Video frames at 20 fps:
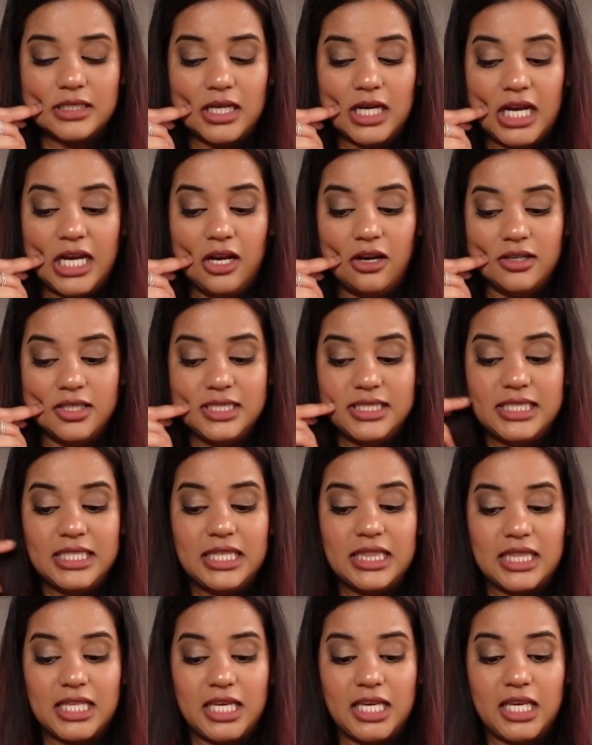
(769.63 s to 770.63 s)

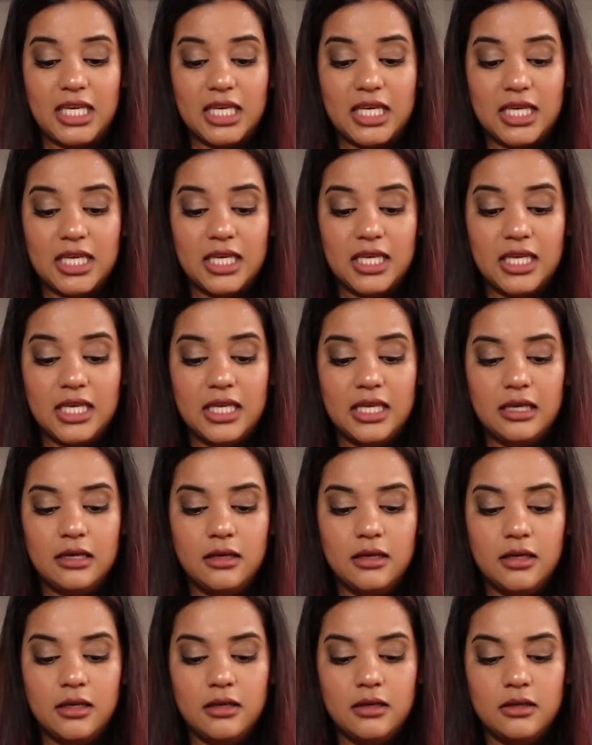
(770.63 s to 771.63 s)
honestly think
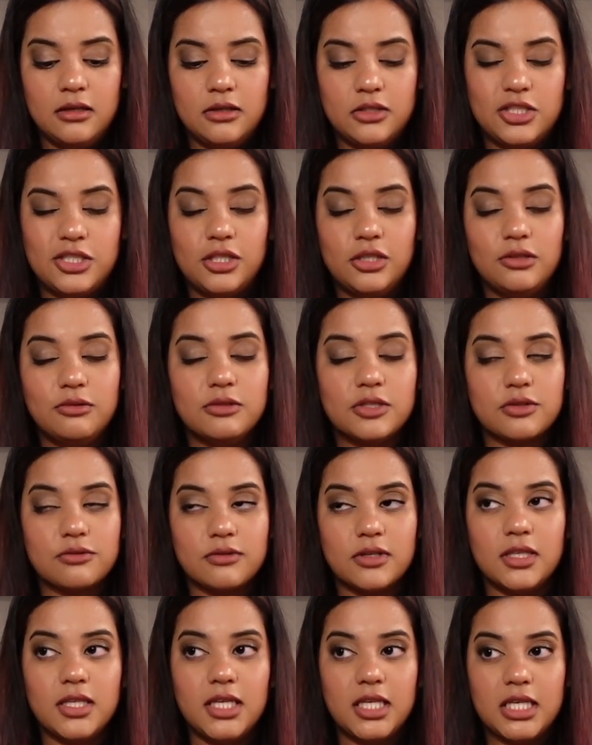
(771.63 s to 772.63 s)
2 was
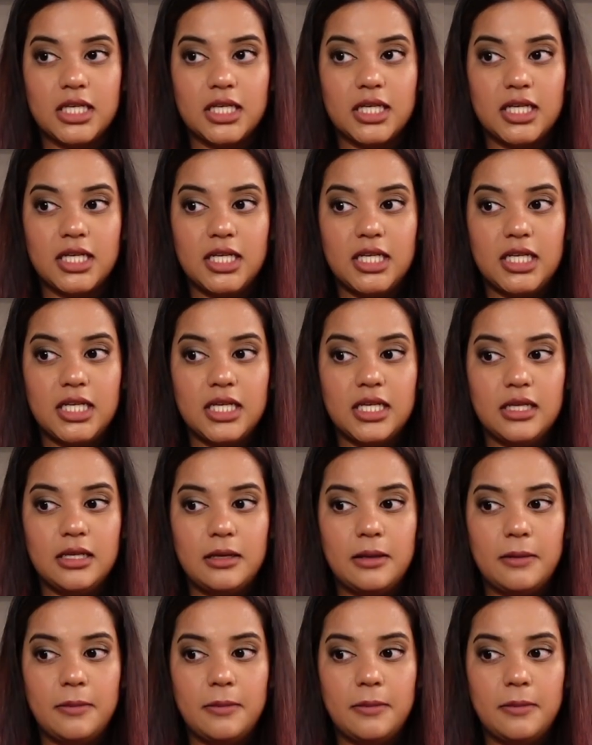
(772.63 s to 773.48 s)
really good,